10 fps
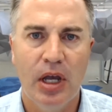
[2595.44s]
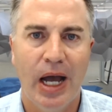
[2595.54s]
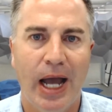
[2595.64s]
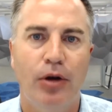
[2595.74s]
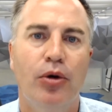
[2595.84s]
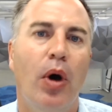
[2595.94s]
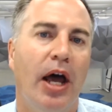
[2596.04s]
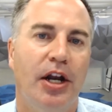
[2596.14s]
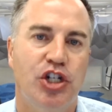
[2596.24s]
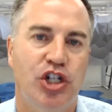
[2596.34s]
I don't know
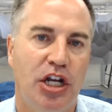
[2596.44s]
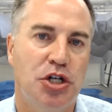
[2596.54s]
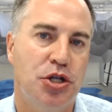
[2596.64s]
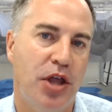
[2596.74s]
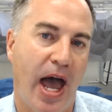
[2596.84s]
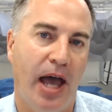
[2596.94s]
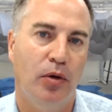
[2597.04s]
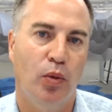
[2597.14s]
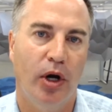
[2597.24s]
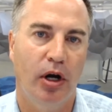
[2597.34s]
how to change that
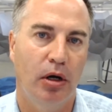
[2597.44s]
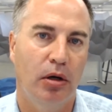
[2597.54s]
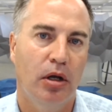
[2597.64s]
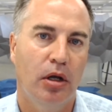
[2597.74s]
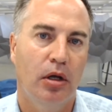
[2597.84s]
where mm.